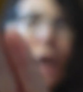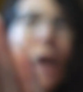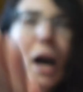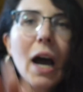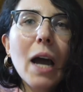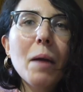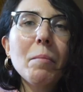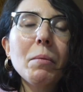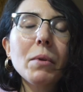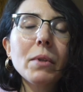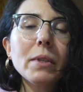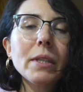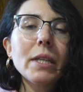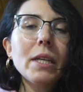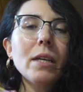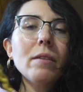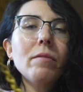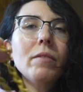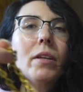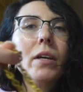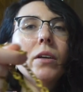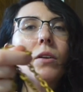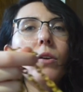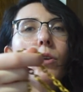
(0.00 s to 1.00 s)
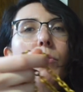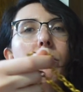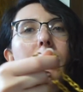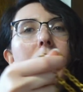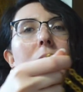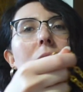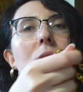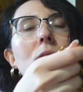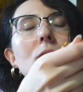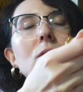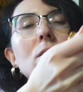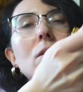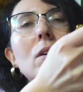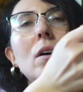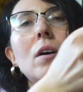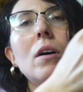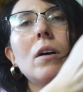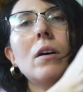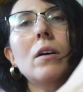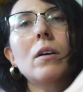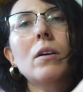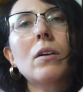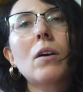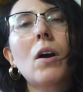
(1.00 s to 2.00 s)
I believe that Hermes
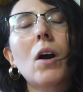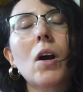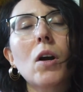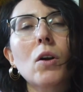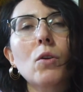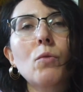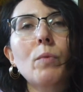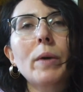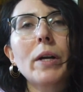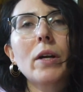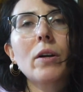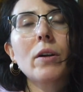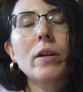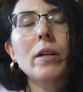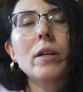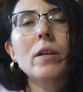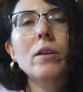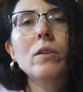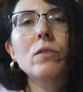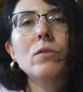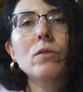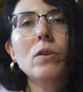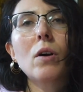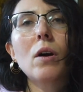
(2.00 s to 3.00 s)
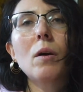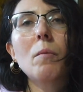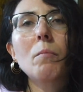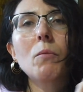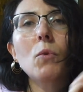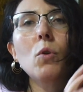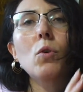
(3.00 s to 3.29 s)
uh, hardware is um,